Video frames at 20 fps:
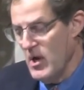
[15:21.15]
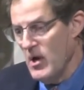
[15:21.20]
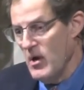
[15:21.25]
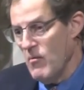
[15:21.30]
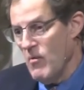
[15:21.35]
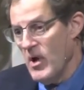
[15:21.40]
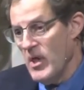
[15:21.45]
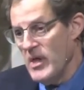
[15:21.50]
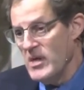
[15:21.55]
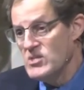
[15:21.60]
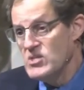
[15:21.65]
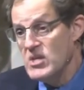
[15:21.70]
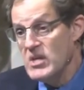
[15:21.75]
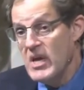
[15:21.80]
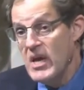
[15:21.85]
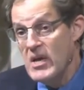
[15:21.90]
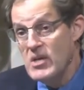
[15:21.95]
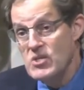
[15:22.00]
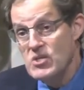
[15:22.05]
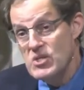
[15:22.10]
while
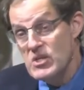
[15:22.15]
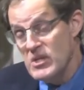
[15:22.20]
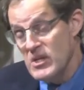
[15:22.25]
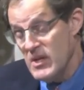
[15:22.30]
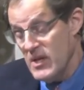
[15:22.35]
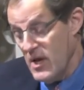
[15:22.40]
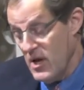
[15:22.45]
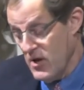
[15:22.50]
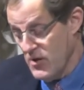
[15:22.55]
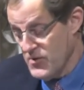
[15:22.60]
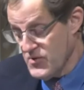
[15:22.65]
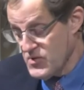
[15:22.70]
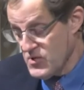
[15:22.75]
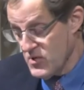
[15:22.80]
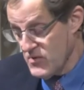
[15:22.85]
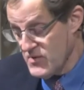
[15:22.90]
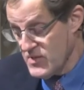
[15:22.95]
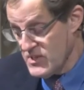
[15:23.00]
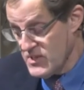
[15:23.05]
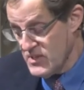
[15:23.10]
education and health
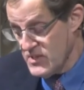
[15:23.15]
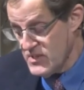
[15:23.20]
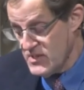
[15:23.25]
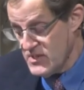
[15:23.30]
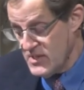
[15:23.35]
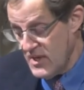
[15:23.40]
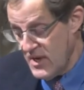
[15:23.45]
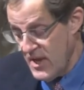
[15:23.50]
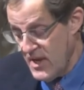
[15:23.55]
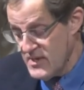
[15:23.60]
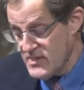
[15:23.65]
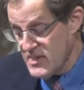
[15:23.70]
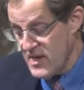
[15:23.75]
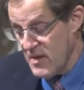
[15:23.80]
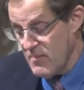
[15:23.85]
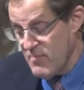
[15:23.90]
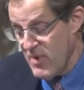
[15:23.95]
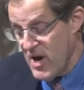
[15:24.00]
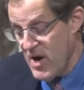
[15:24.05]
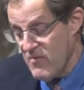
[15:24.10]
services and anti
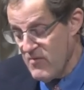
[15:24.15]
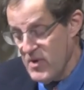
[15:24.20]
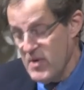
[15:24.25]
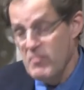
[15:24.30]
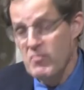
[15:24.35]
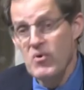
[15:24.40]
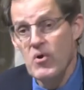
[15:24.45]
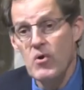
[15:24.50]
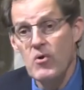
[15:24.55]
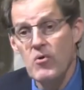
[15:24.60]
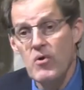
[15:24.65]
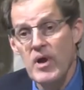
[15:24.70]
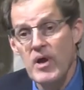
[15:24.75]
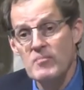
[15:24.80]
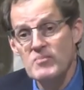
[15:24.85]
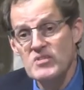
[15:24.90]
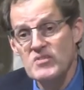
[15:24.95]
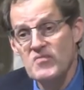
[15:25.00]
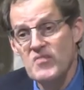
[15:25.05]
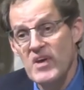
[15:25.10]
poverty
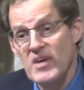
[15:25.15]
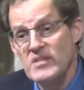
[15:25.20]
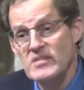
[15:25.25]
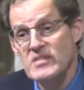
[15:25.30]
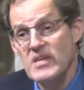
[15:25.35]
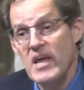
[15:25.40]
programs face